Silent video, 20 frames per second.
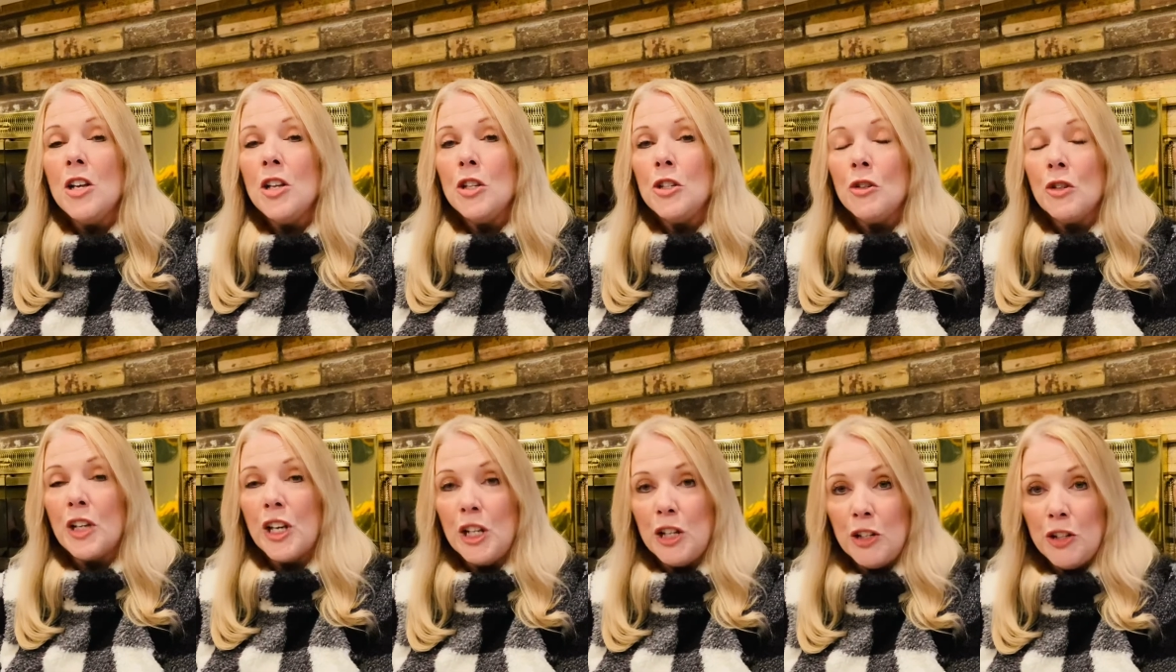you
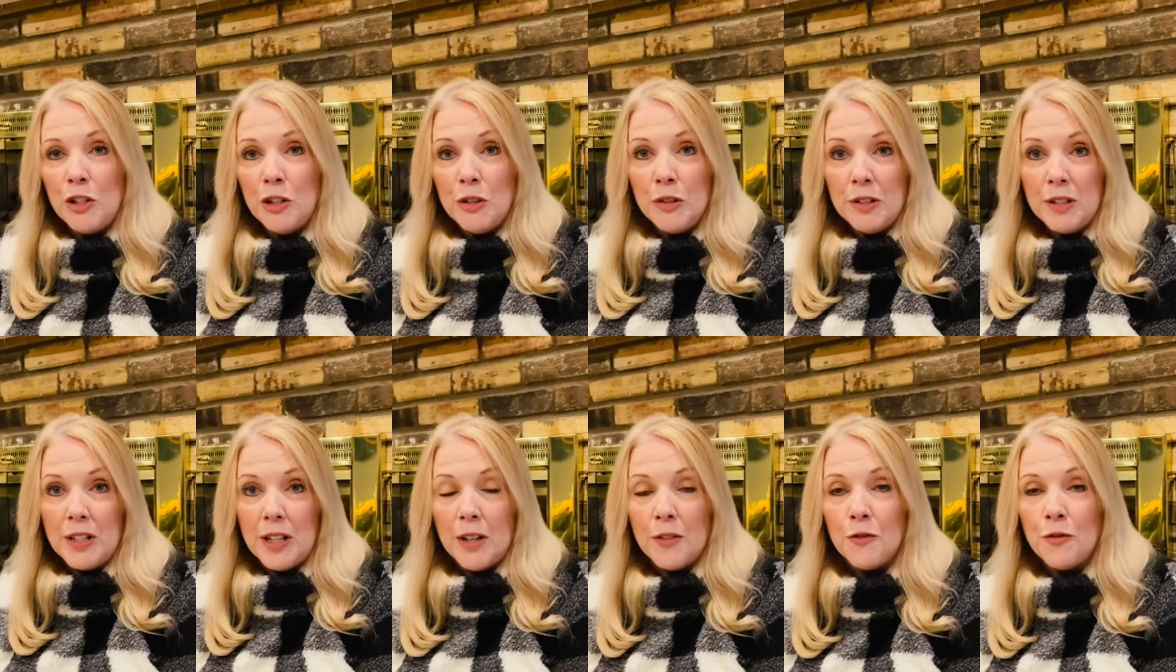can use
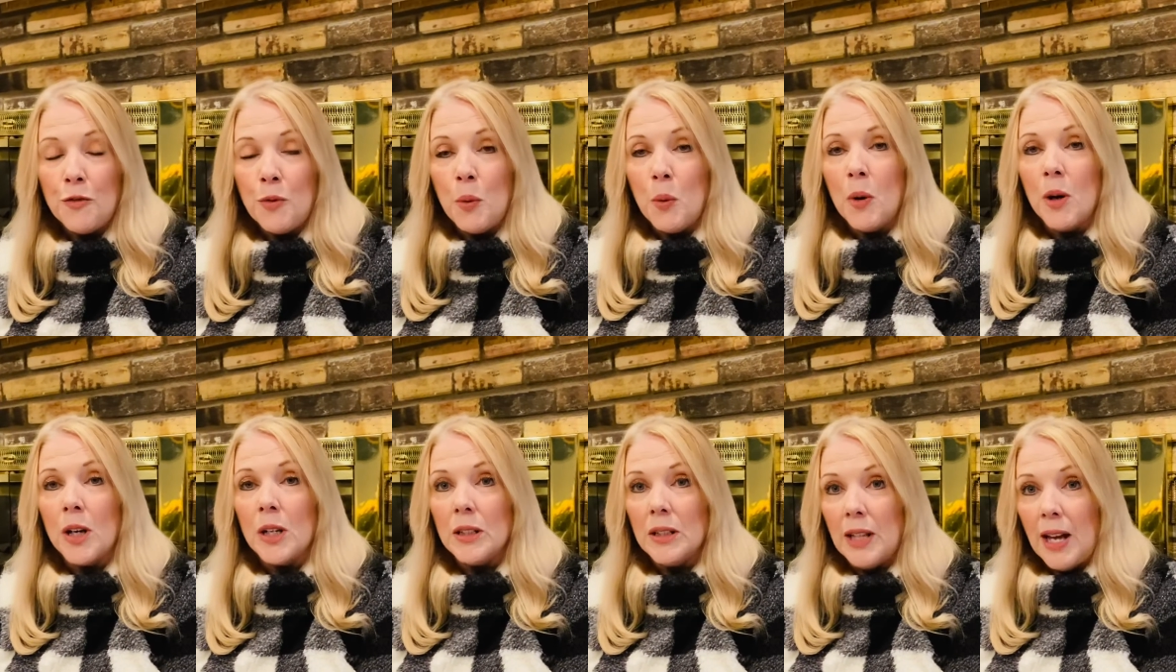it
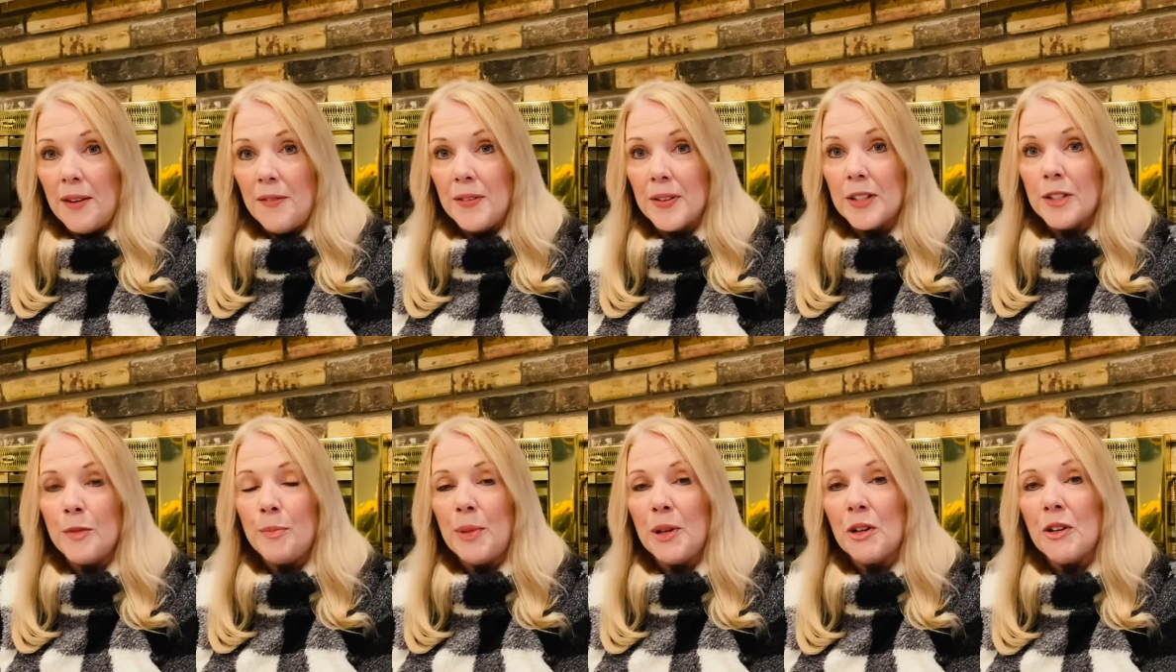for life
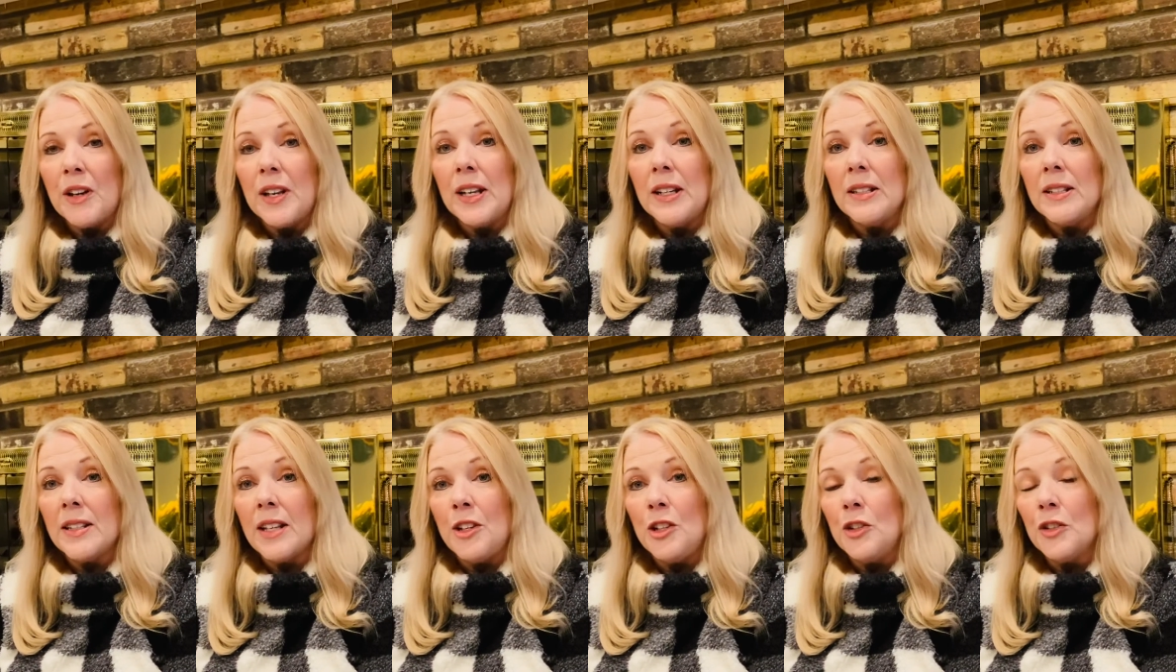
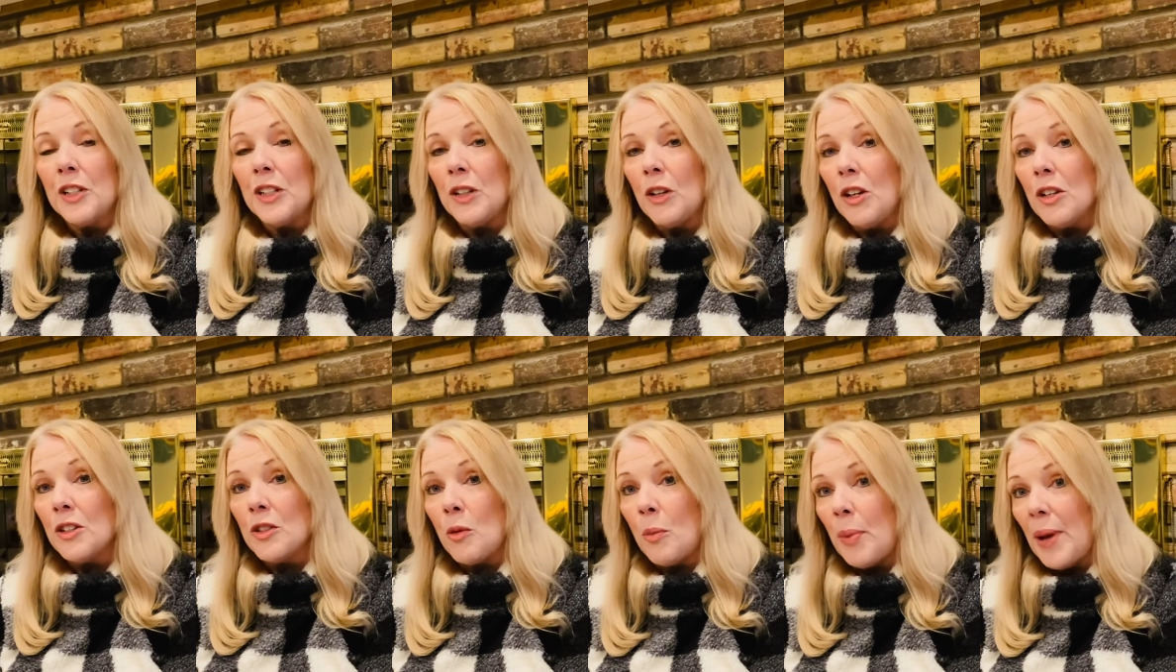experience and you can
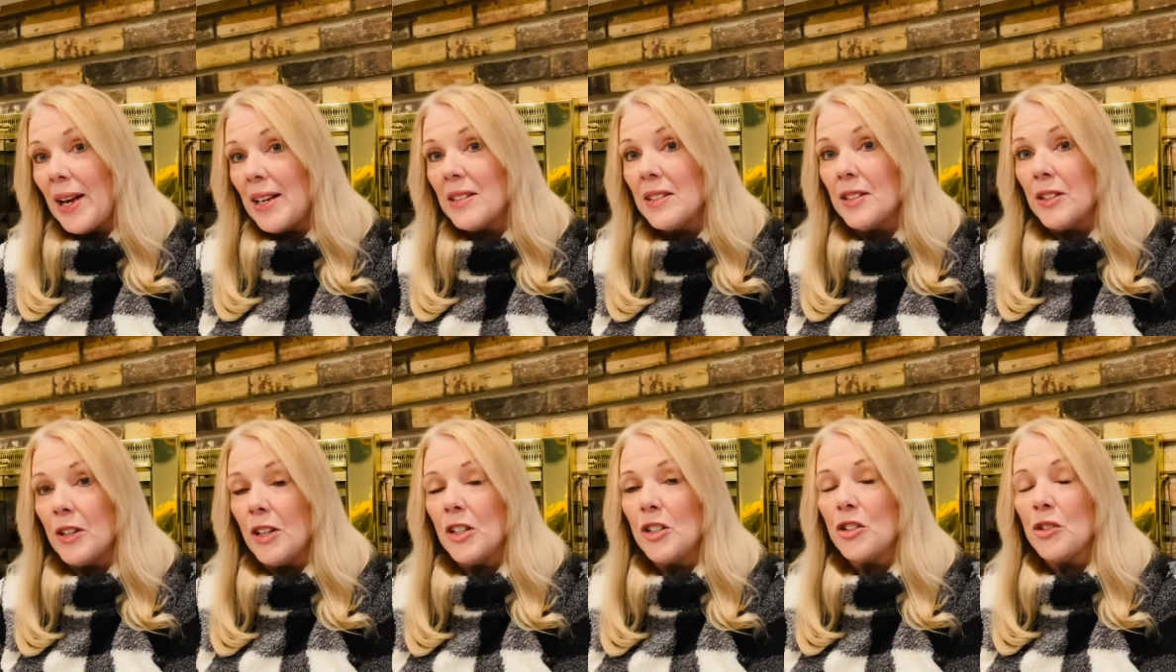also pass it
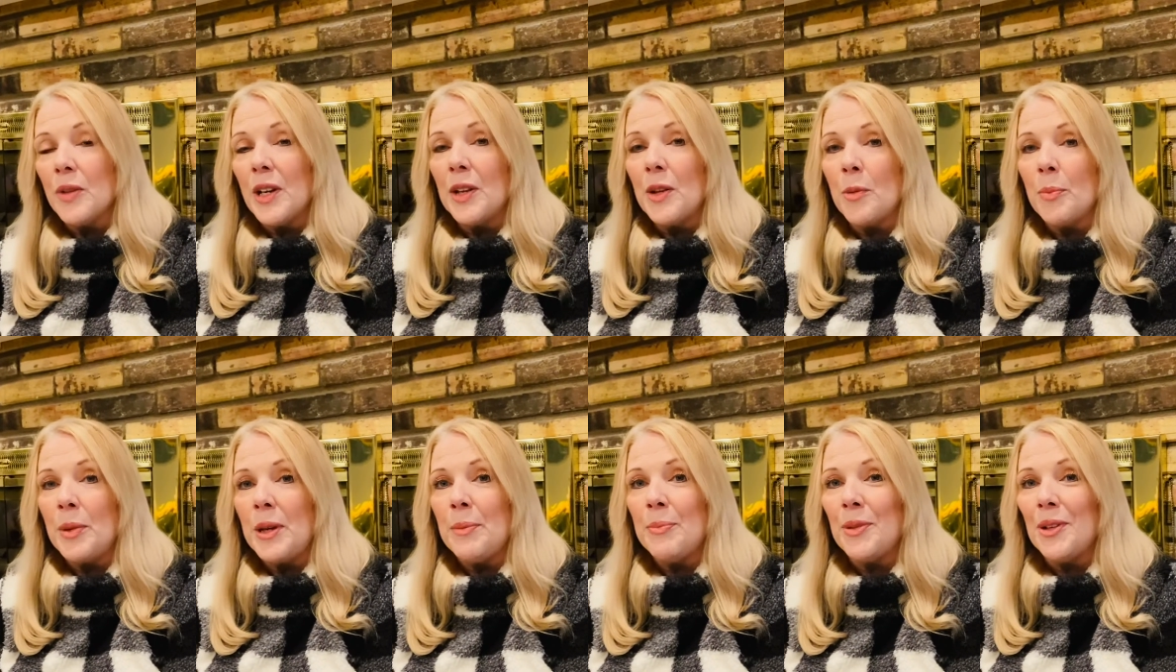on to other
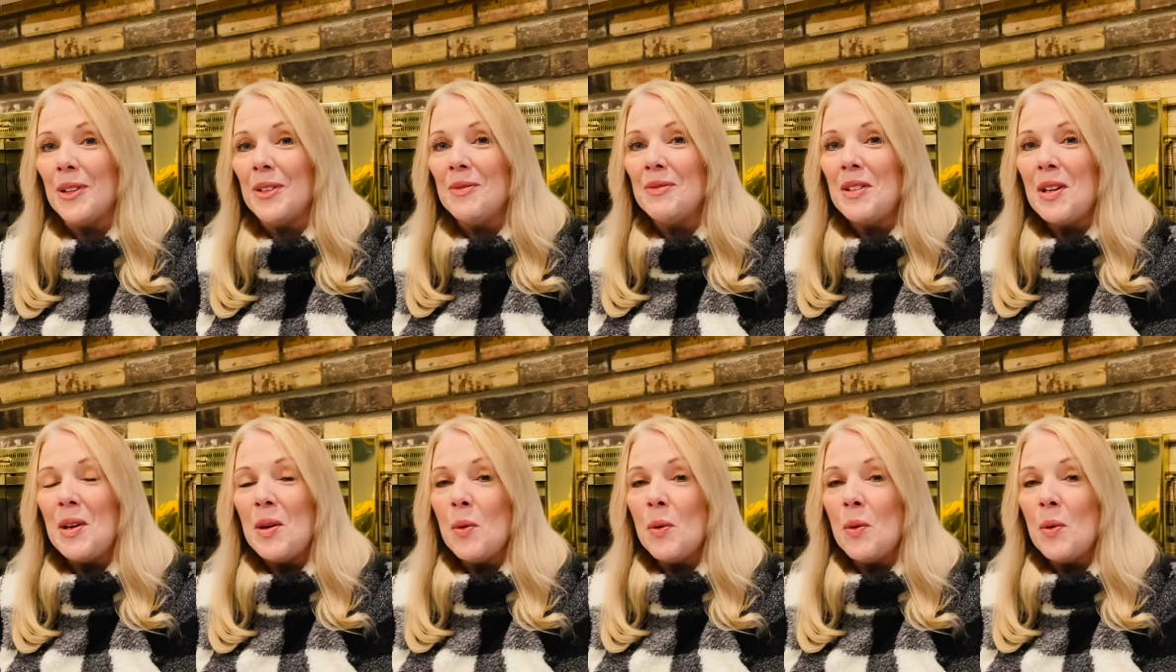people.